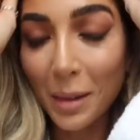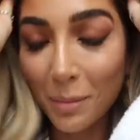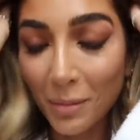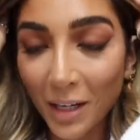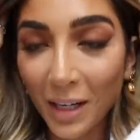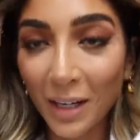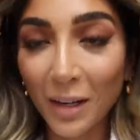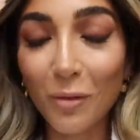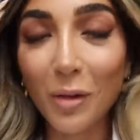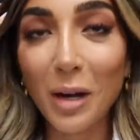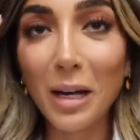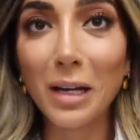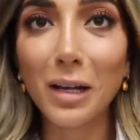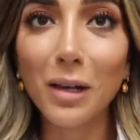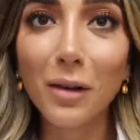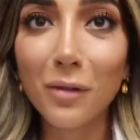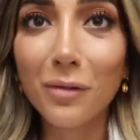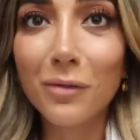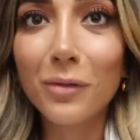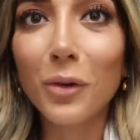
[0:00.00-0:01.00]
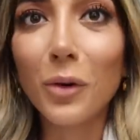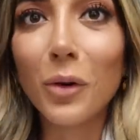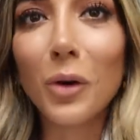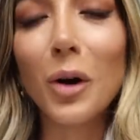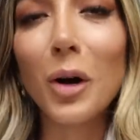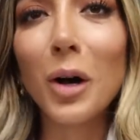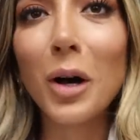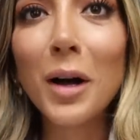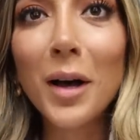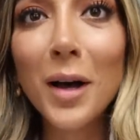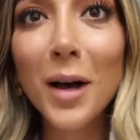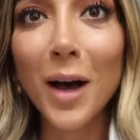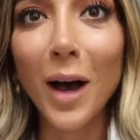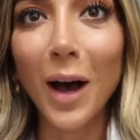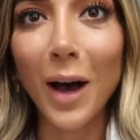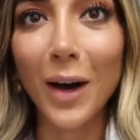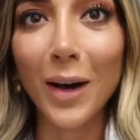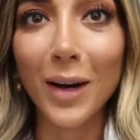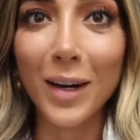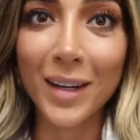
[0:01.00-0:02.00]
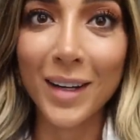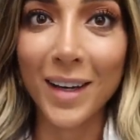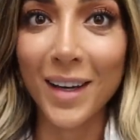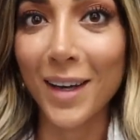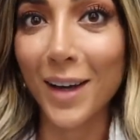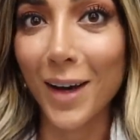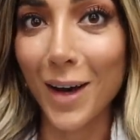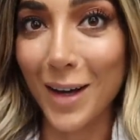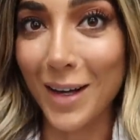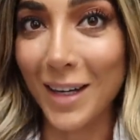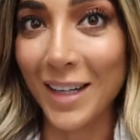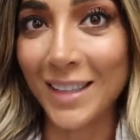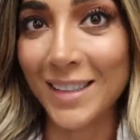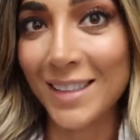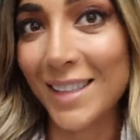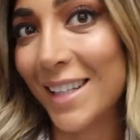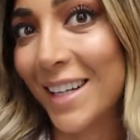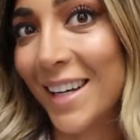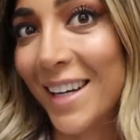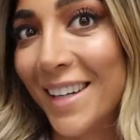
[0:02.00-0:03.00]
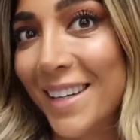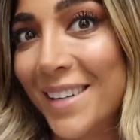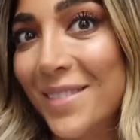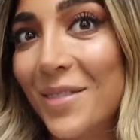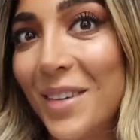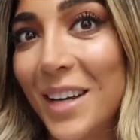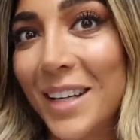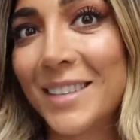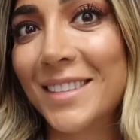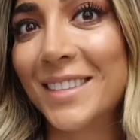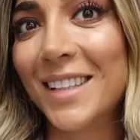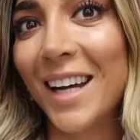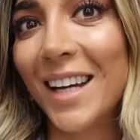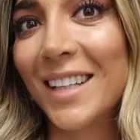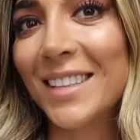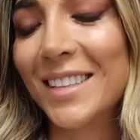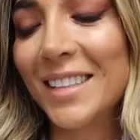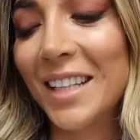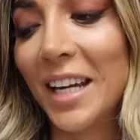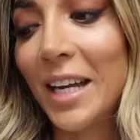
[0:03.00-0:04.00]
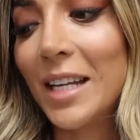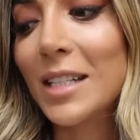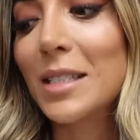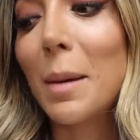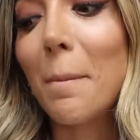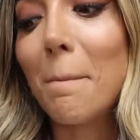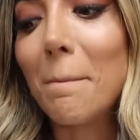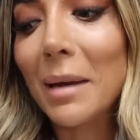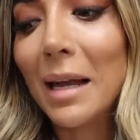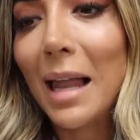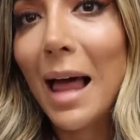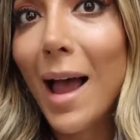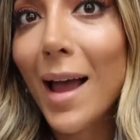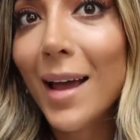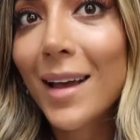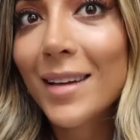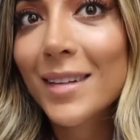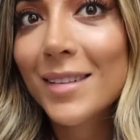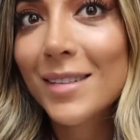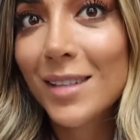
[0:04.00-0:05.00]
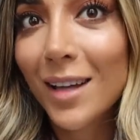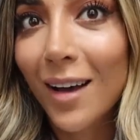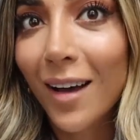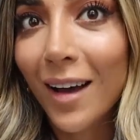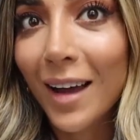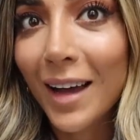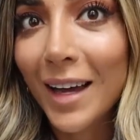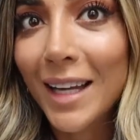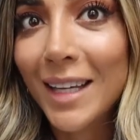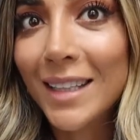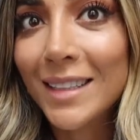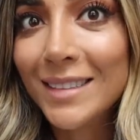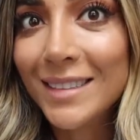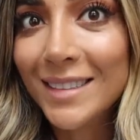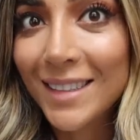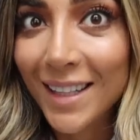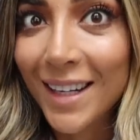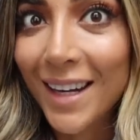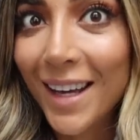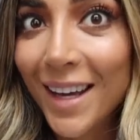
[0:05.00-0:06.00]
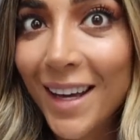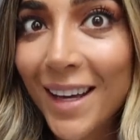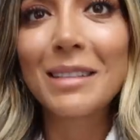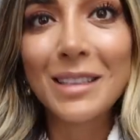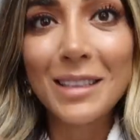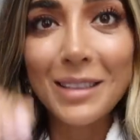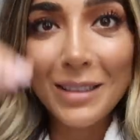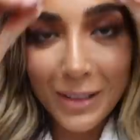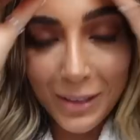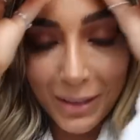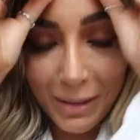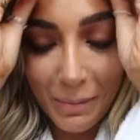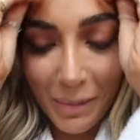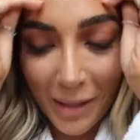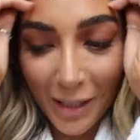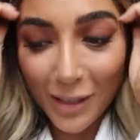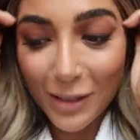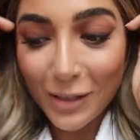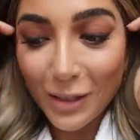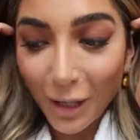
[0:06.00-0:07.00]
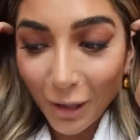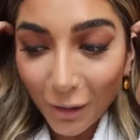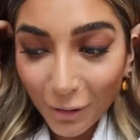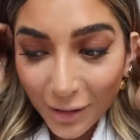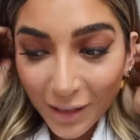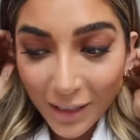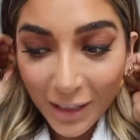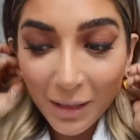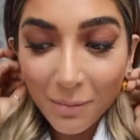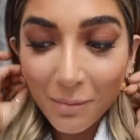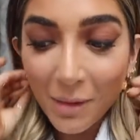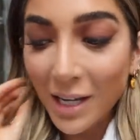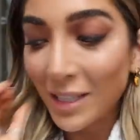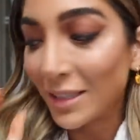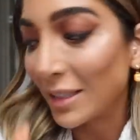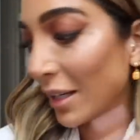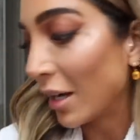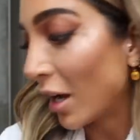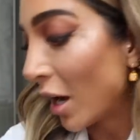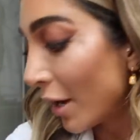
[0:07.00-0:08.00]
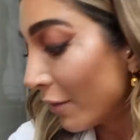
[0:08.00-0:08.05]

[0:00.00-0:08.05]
I'm getting ready for our gala dinner in Versailles tonight. It's a black tie dinner, which is gonna be totally amazing.